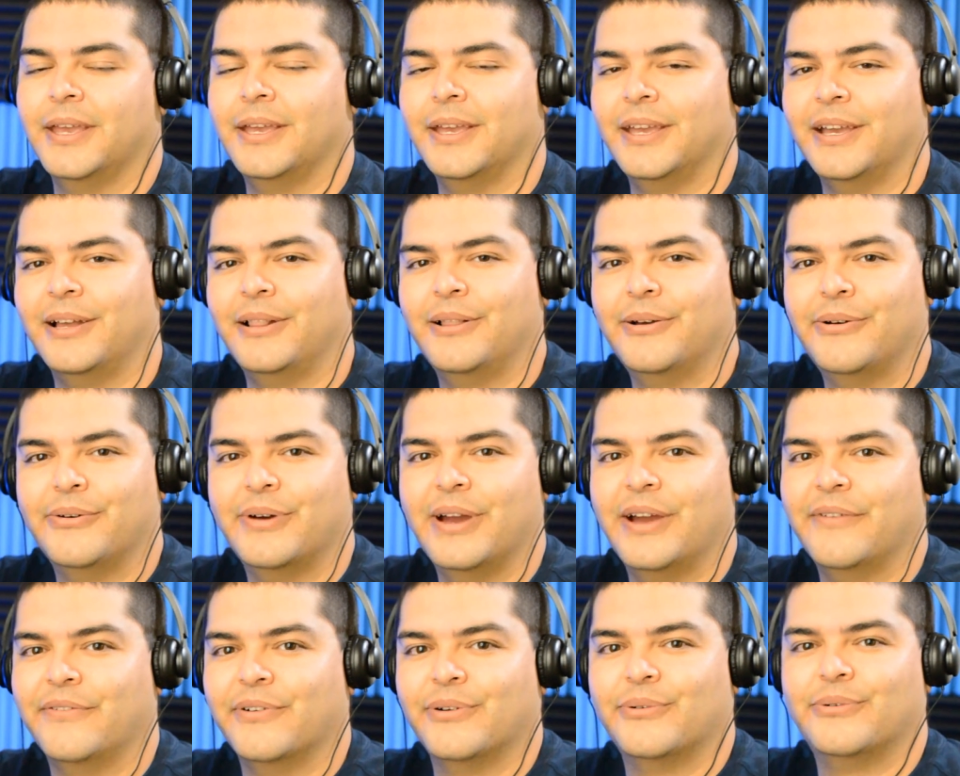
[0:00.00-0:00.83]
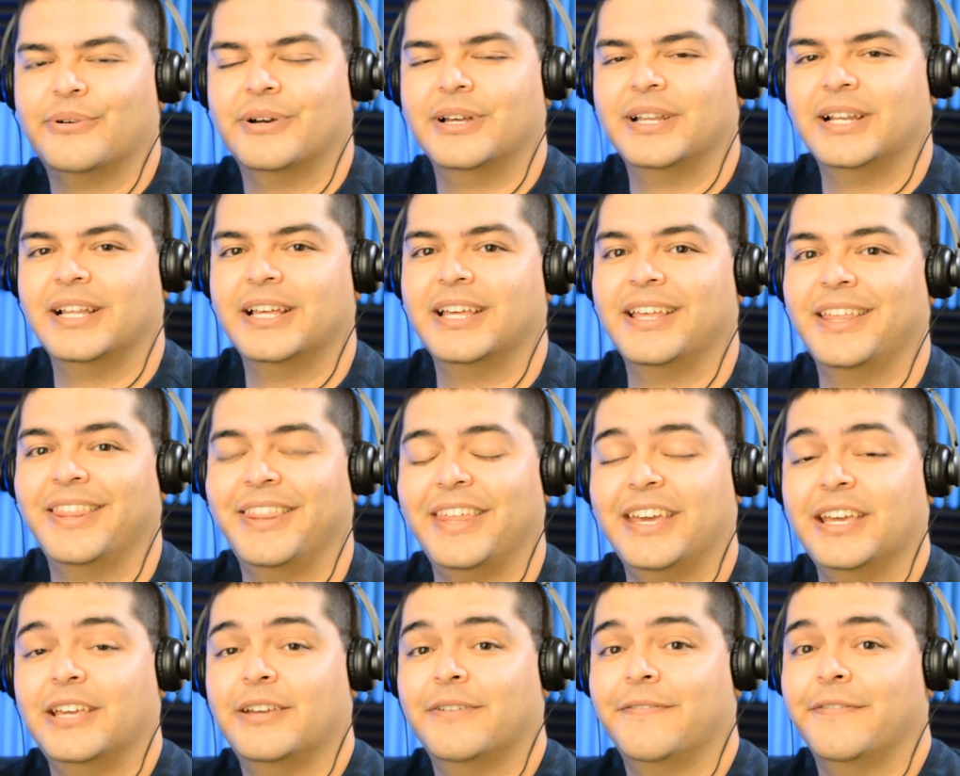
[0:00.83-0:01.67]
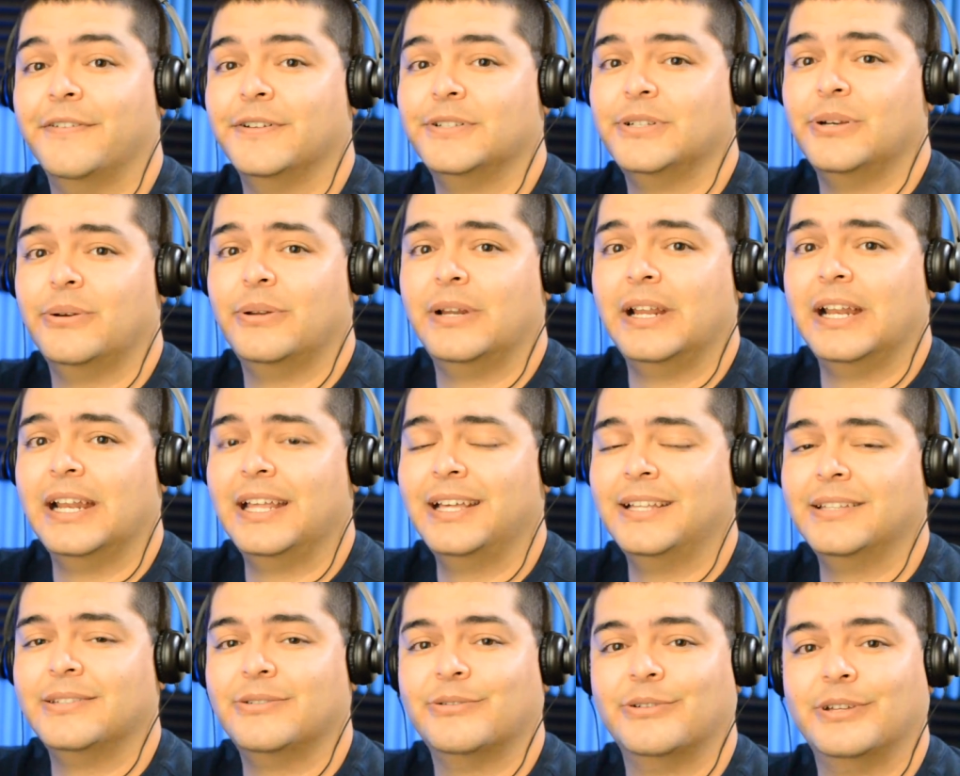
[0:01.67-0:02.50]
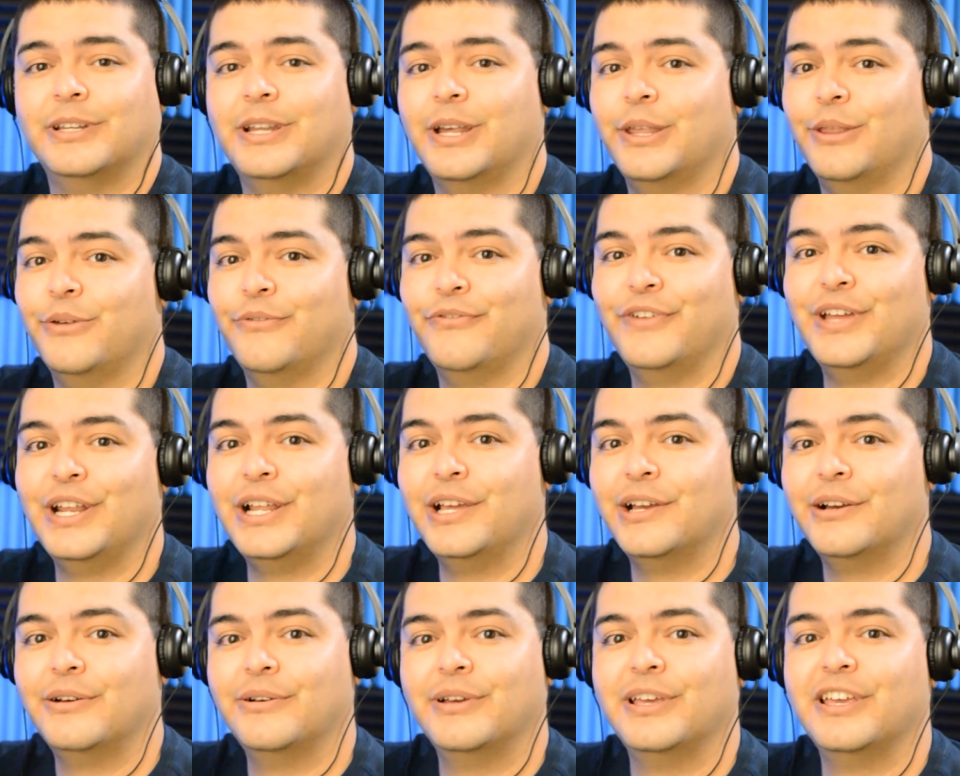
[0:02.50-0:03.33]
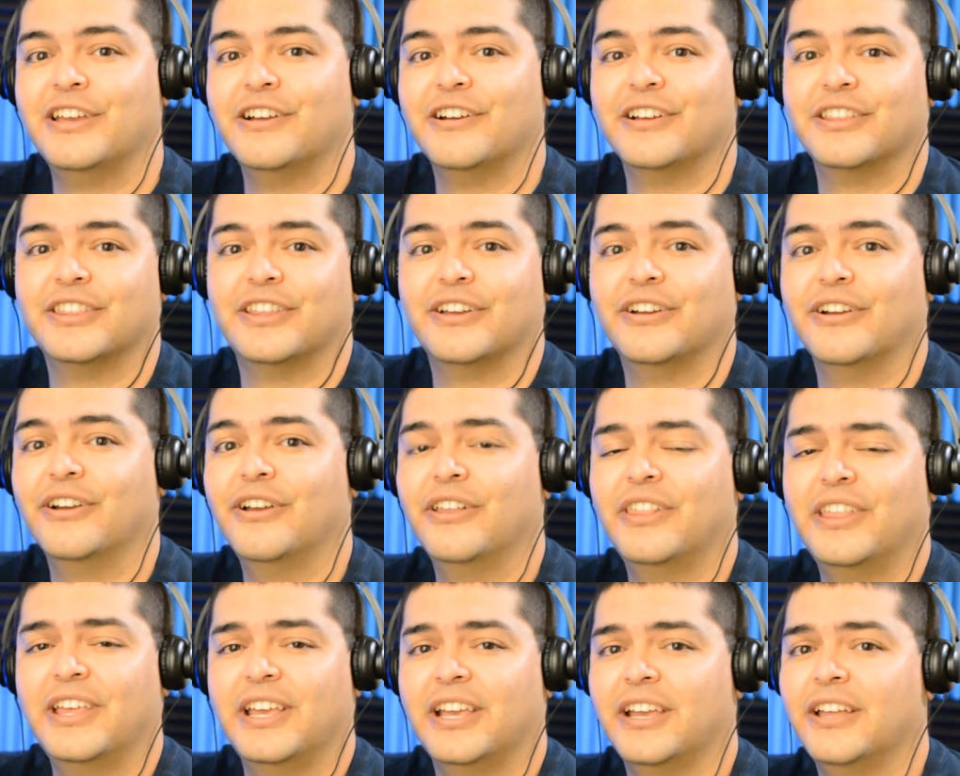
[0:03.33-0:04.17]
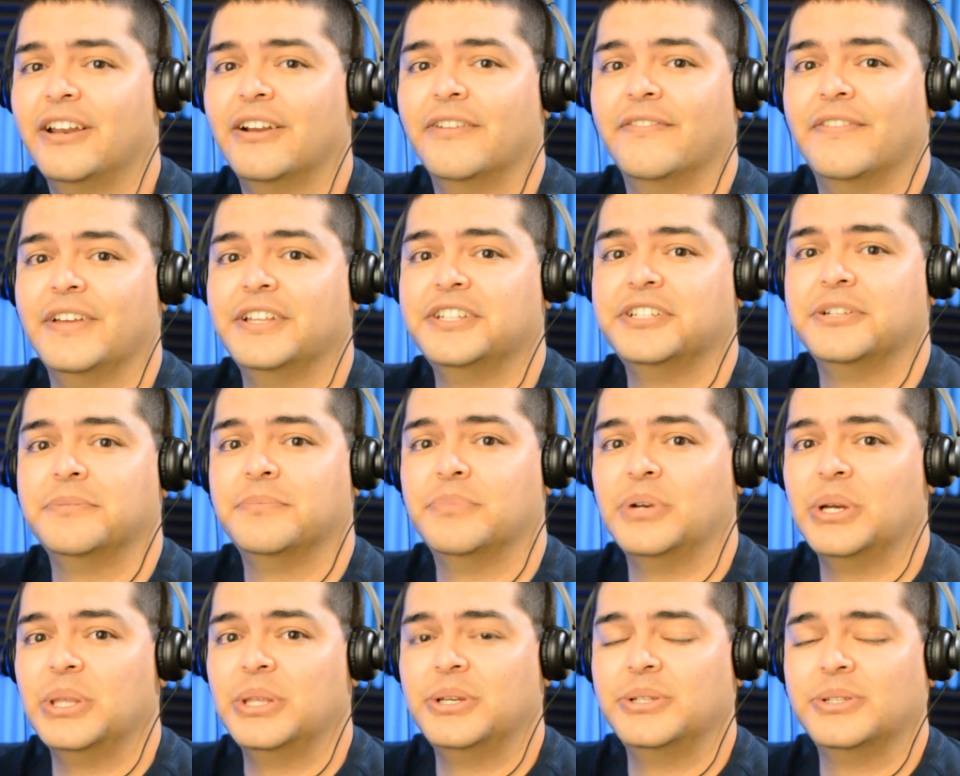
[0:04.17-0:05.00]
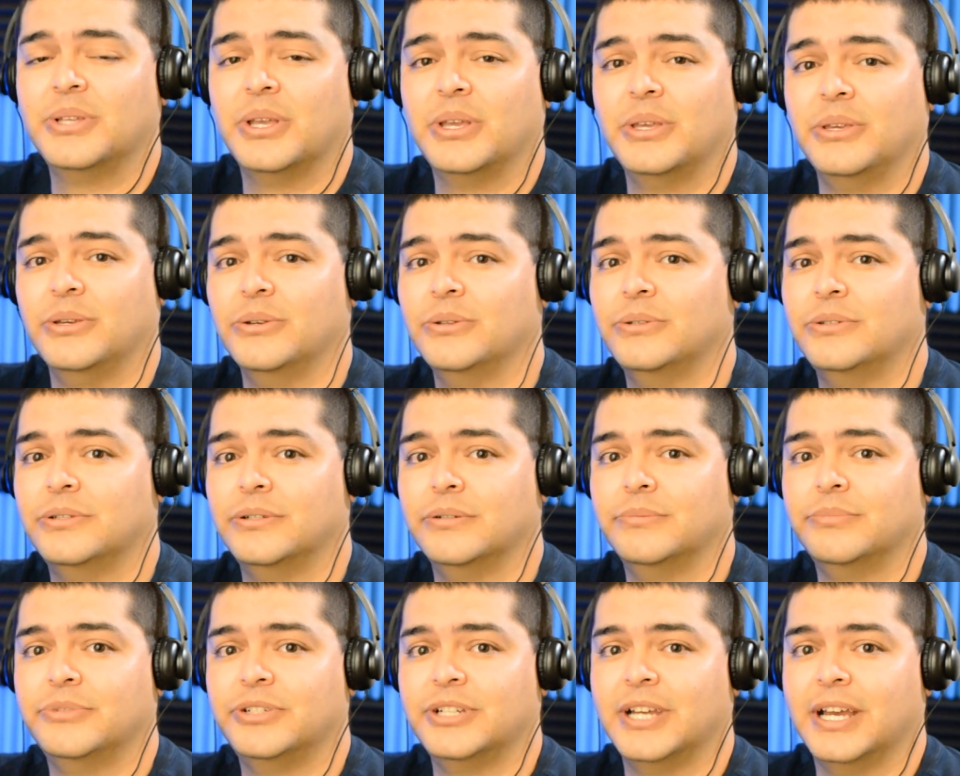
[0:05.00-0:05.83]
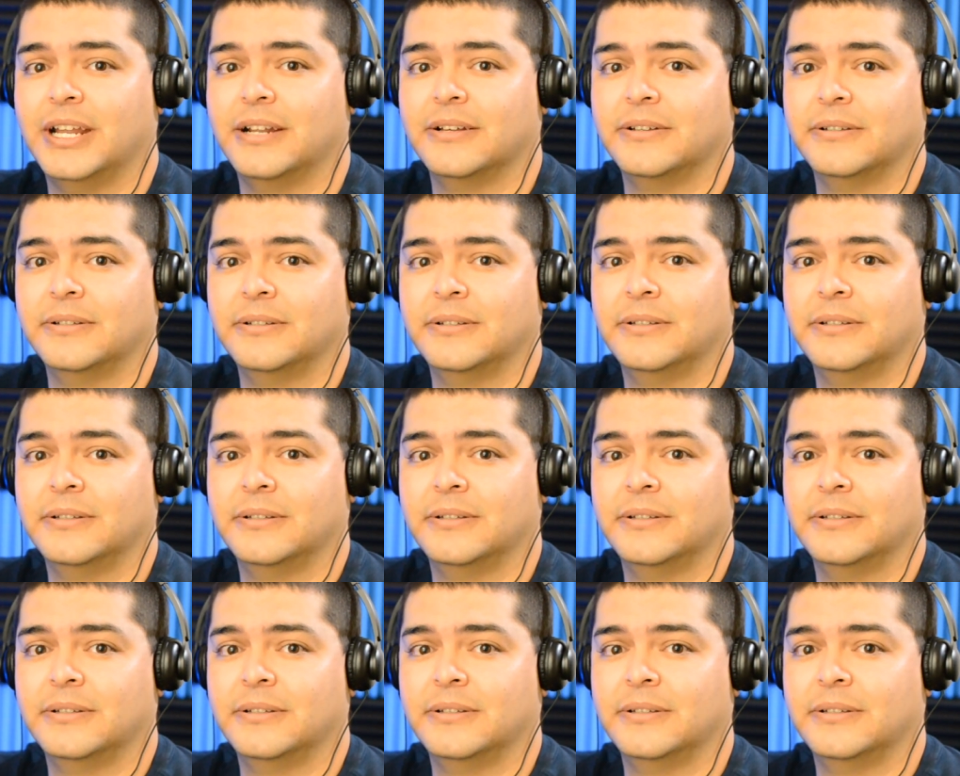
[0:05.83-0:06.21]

Hello everyone, thank you for tuning in to another video here at the Early Intervention Brothers YouTube channel.